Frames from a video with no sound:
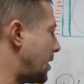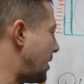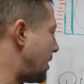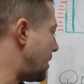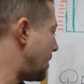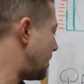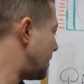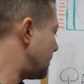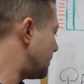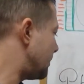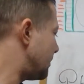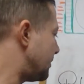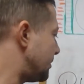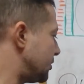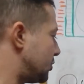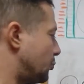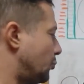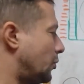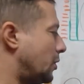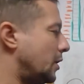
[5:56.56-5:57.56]
and
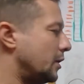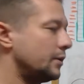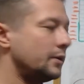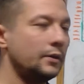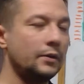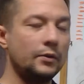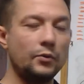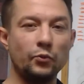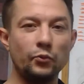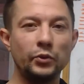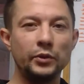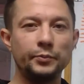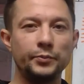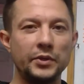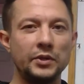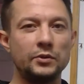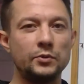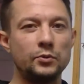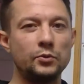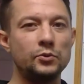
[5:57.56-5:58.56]
this one will be
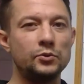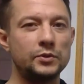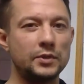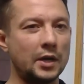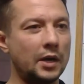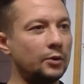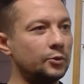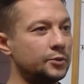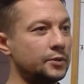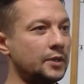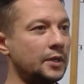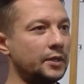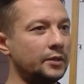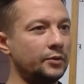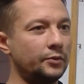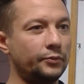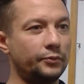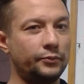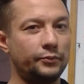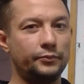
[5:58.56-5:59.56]
used outside
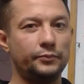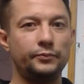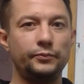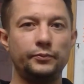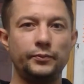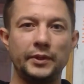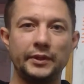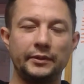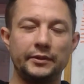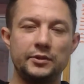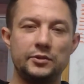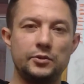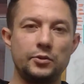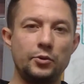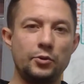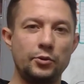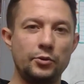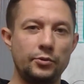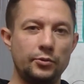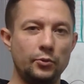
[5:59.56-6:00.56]
of at least
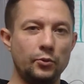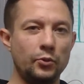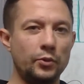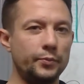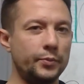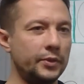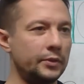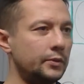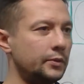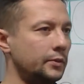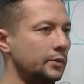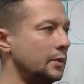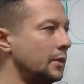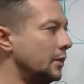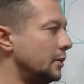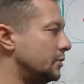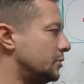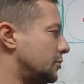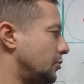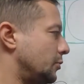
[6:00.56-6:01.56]
Earth orbit,
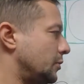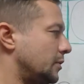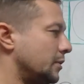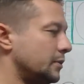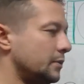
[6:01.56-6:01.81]
so it